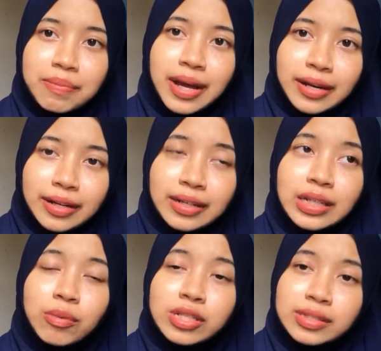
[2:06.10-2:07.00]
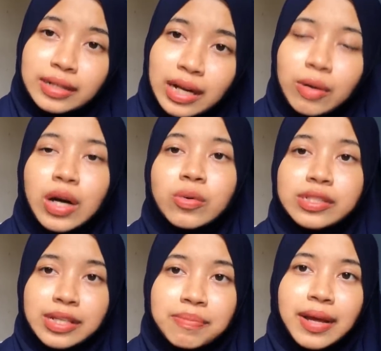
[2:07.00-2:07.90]
skin barrier. Dia boleh strip out
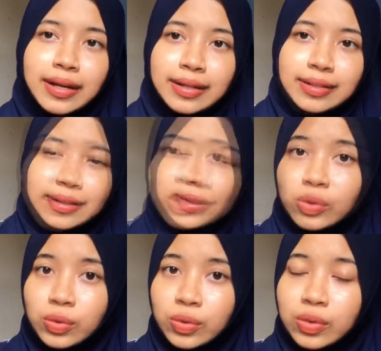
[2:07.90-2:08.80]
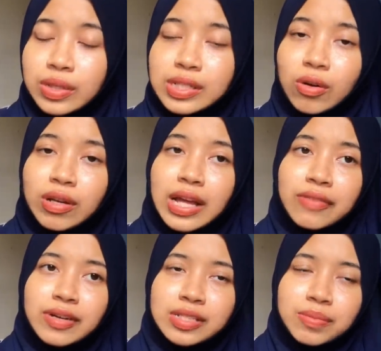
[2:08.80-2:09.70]
our skin barrier. Sebab tu, it's
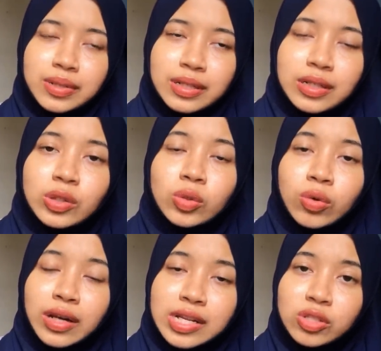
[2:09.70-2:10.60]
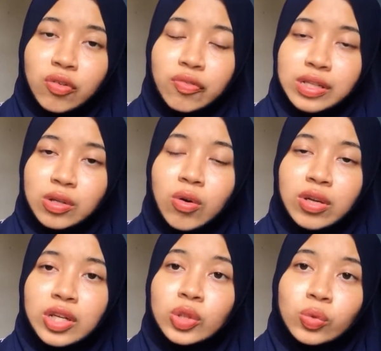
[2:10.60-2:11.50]
only advisable to cleanse your face
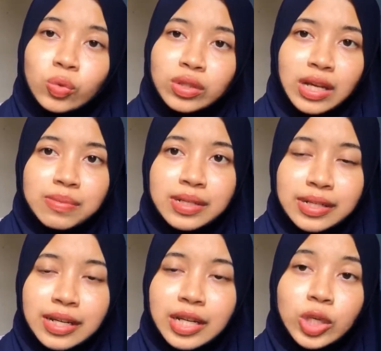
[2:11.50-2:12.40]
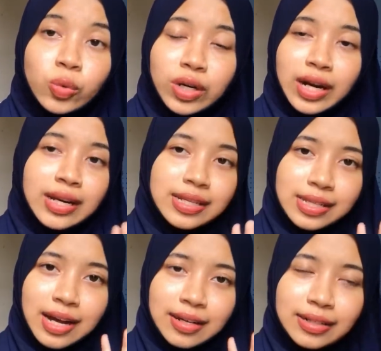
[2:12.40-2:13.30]
only 2 times a day. 2 kali
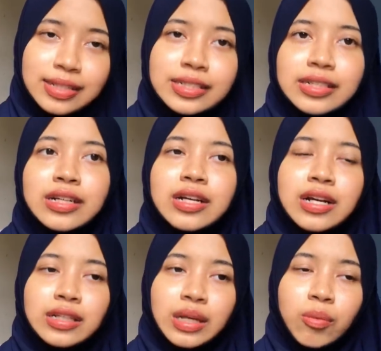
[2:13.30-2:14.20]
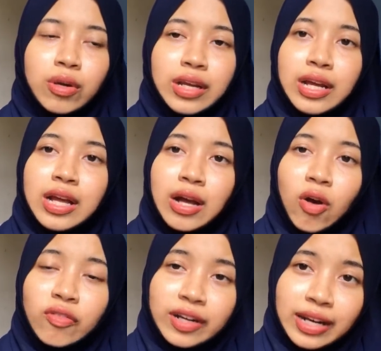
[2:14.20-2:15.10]
sehari je. Tak boleh
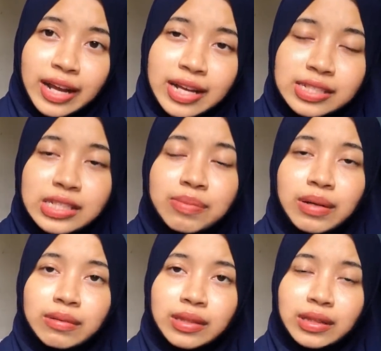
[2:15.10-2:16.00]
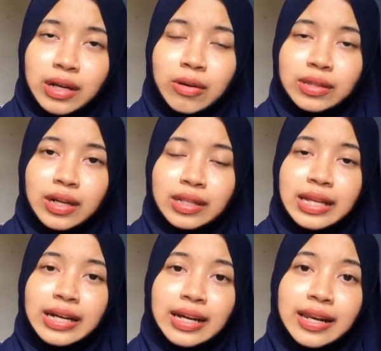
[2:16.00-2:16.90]
over cleanse sebab kalau
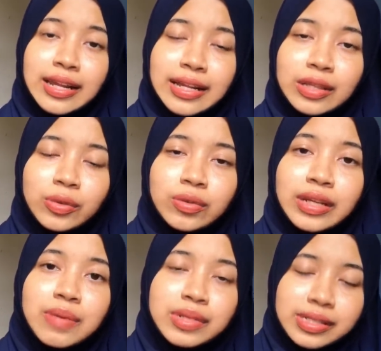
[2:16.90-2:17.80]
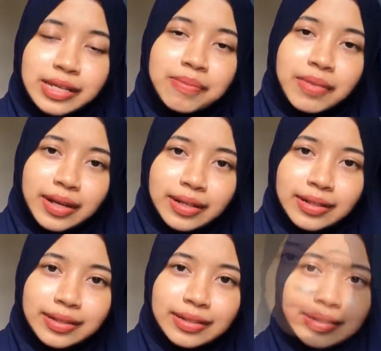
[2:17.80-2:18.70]
tak, dia akan lead to damaged skin
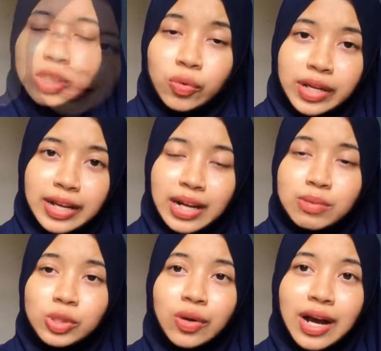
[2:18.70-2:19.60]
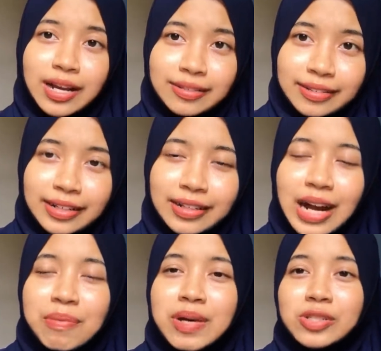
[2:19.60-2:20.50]
barrier. So when it comes to hydrate,
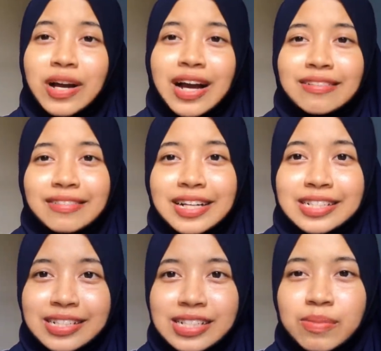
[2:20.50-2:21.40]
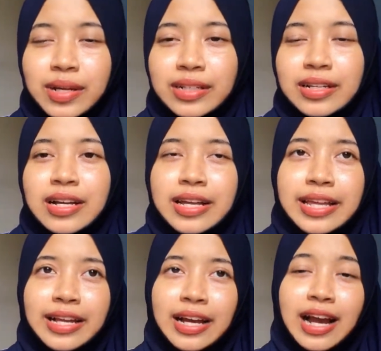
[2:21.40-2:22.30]
apa maksud hydration sebenarnya?
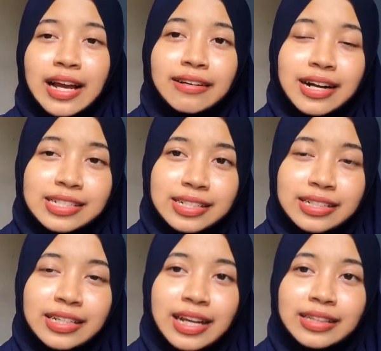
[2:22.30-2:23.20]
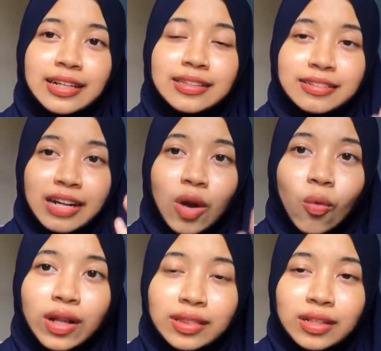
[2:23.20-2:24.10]
Ingat hydration ni kita
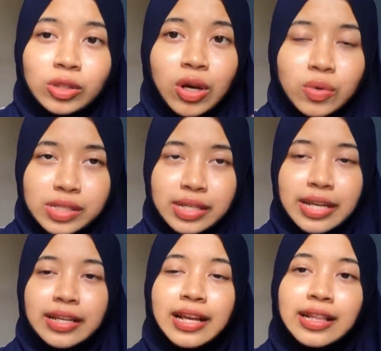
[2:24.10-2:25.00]
attract water to our skin.